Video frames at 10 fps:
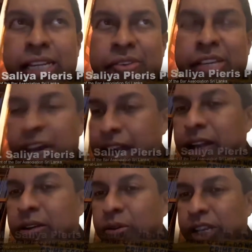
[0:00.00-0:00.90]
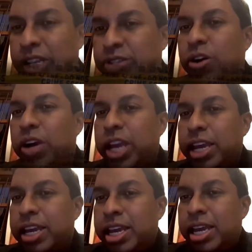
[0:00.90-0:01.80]
which are done to destroy
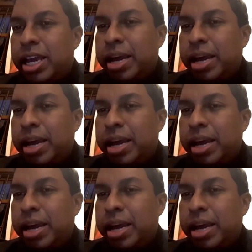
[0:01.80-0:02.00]
a